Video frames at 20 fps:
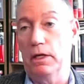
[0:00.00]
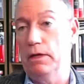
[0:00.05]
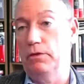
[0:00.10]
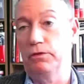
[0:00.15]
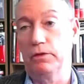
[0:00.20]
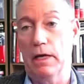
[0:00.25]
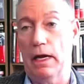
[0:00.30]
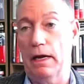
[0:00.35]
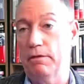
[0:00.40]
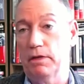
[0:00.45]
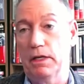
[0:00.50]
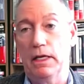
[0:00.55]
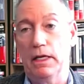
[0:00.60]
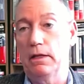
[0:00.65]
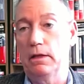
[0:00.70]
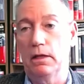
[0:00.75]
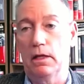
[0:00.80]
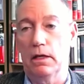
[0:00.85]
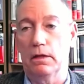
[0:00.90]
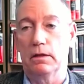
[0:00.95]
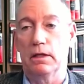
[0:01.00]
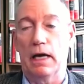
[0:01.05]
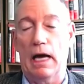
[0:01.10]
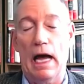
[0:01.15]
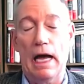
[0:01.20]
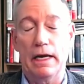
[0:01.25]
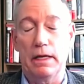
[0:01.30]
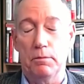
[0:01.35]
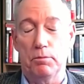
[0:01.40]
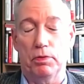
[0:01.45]
he's not even in the
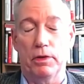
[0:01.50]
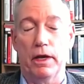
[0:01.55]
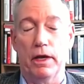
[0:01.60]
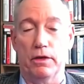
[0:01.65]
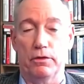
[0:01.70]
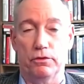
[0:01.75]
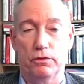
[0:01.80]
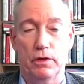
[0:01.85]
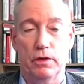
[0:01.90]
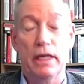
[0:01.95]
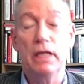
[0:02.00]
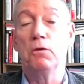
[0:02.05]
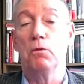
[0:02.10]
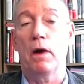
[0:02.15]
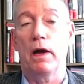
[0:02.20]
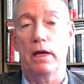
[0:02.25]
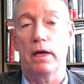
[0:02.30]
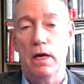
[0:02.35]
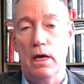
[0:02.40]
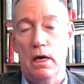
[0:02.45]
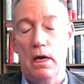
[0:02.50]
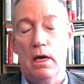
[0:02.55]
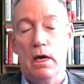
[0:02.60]
Hiding Place. Anyway,